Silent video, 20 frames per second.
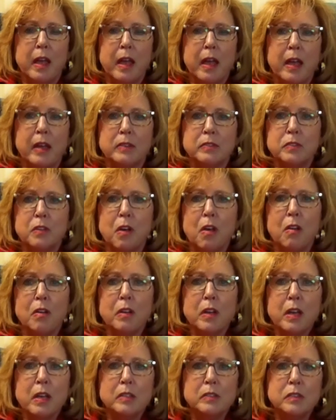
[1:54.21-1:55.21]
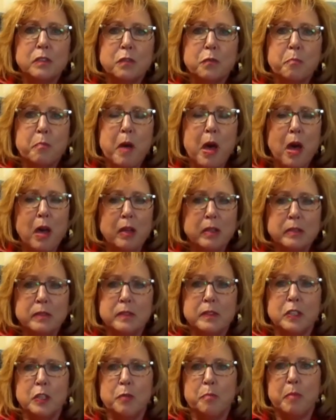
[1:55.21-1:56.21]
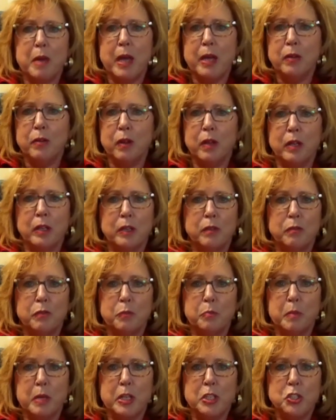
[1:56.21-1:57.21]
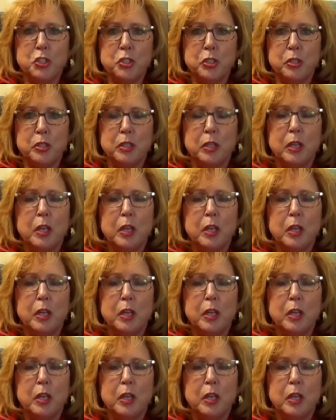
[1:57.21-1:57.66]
has all kinds of policy and background information,